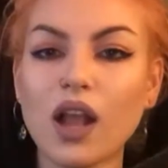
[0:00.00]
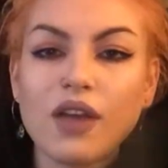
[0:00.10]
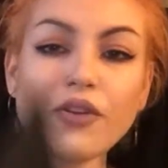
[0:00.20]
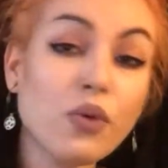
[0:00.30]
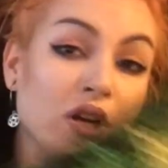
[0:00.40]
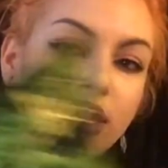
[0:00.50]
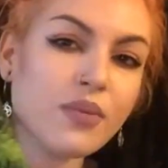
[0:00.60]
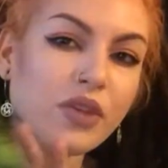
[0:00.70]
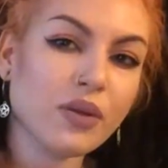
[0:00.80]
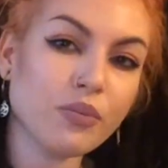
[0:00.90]
if I wanted
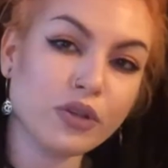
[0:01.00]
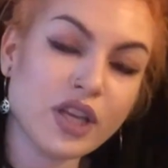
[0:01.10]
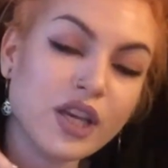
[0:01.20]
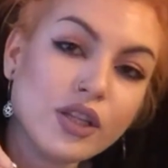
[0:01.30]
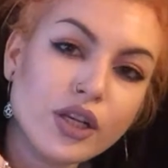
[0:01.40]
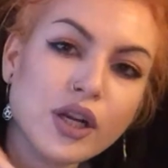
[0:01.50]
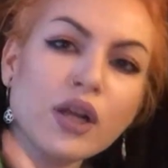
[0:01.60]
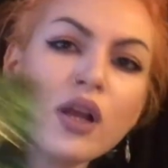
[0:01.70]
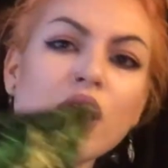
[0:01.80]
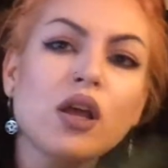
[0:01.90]
something in
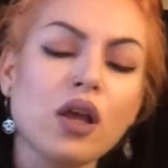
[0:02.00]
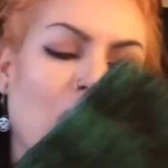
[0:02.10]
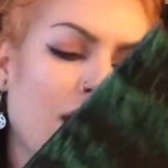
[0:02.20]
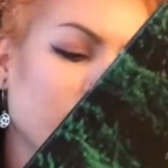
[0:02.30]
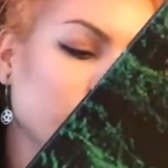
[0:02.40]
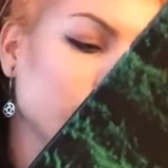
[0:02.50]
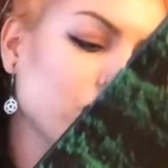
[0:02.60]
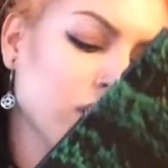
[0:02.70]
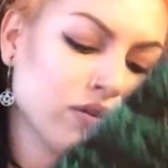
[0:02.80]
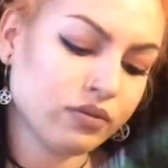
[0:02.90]
particular. I'm not
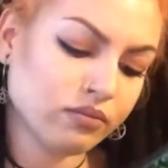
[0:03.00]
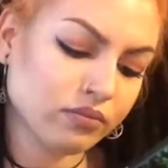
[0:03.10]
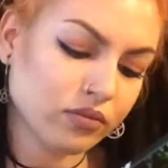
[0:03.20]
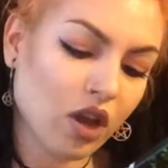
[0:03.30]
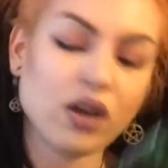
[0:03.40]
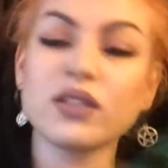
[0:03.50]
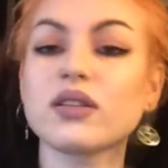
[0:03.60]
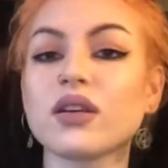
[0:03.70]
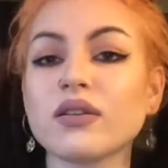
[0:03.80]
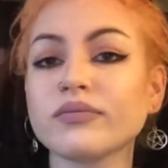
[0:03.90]
sure,
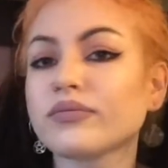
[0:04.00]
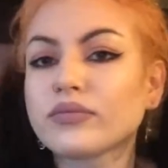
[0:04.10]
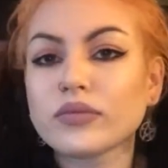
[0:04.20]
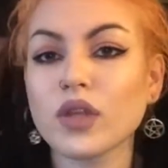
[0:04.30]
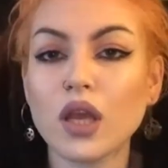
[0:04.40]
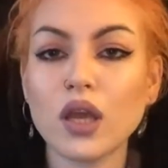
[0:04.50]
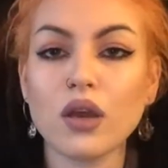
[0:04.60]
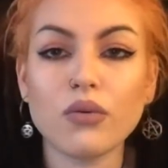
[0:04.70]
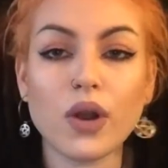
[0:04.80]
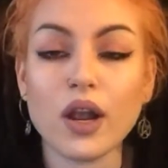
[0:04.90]
honestly,
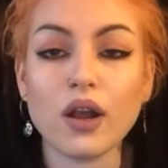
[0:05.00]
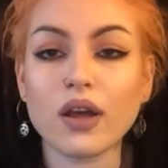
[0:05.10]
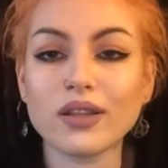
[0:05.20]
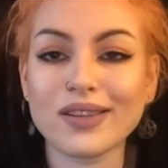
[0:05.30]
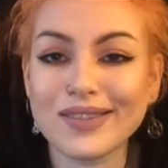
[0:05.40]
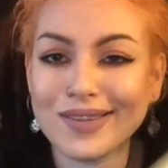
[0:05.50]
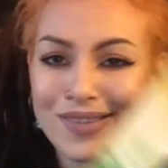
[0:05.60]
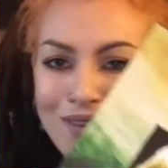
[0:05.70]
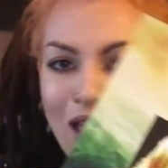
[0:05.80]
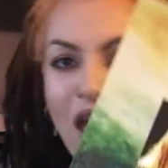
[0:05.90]
where I got this.
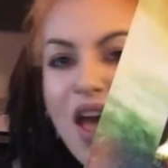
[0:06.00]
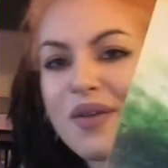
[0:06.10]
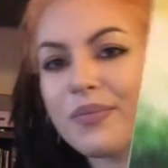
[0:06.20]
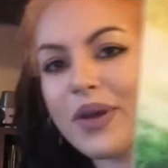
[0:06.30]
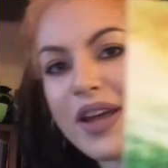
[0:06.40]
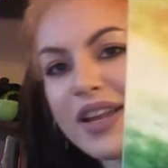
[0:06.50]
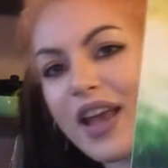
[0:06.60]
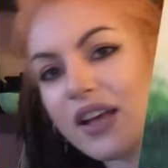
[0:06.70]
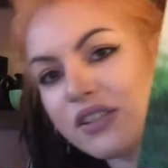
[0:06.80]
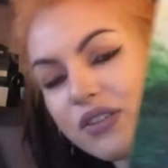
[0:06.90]
But
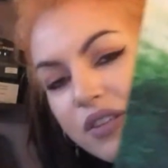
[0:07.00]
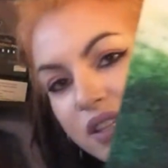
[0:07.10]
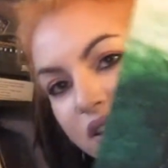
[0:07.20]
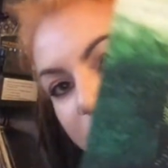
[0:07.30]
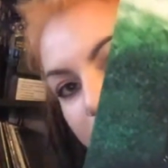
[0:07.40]
yeah, so this is the